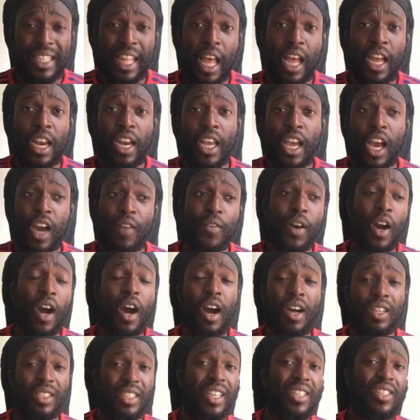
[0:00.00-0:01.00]
that, and the other.
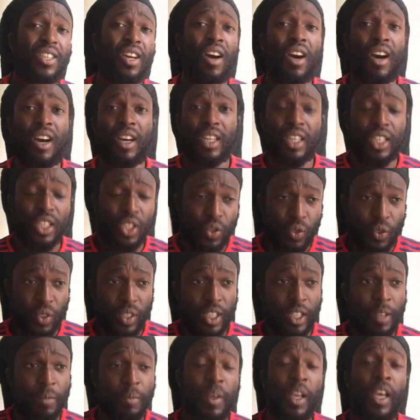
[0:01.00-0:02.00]
Arteta hardly
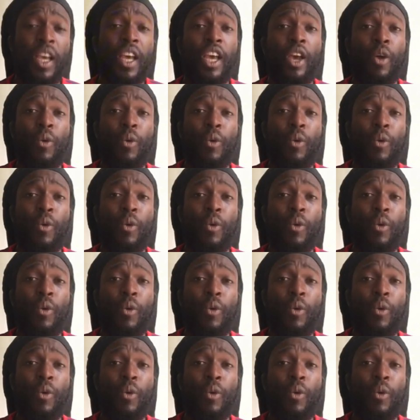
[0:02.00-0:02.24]
used him.